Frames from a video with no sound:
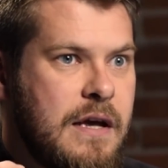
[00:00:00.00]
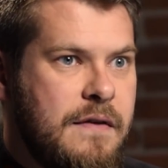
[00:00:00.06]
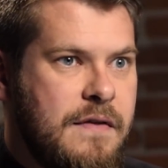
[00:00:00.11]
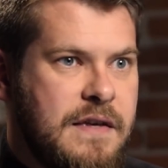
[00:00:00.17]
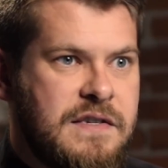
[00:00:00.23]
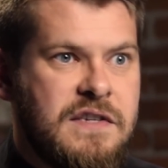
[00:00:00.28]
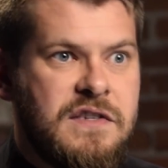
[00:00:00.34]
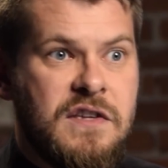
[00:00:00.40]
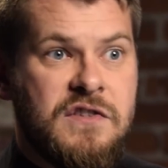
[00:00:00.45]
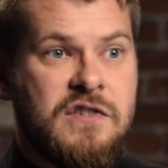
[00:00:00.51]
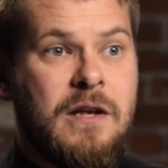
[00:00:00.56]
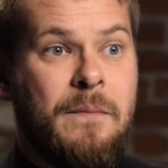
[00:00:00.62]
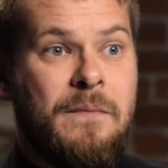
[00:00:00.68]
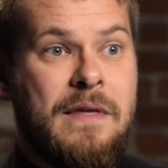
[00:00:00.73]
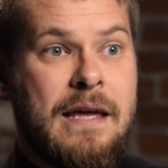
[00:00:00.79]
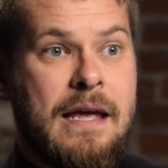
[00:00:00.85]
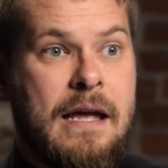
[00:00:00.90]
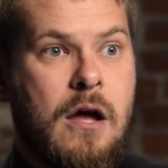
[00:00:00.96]
this isn't
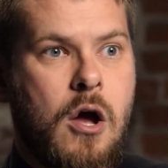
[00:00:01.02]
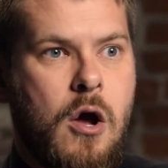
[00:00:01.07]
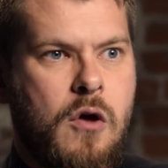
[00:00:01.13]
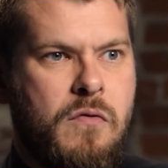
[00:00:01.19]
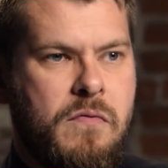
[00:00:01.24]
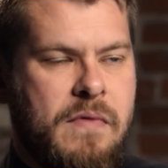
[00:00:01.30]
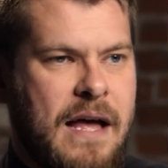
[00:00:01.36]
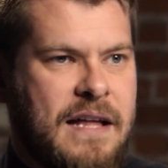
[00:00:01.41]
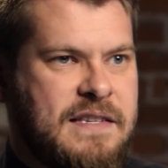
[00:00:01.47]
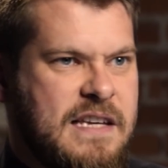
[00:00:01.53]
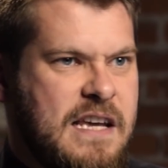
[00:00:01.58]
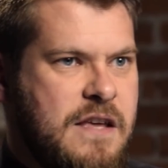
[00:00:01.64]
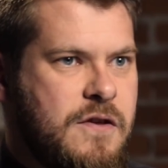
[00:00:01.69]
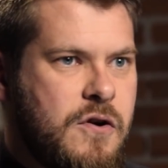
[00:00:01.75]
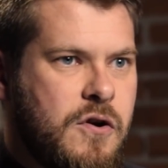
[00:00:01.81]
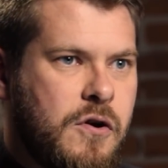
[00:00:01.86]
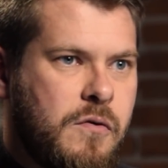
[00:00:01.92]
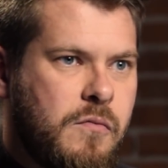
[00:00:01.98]
something that's
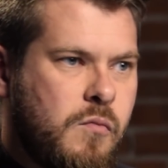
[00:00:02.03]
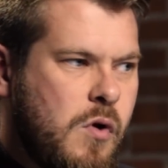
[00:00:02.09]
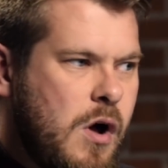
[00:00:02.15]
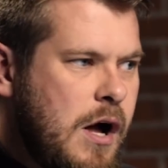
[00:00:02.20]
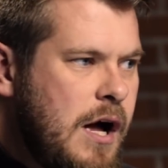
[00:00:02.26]
either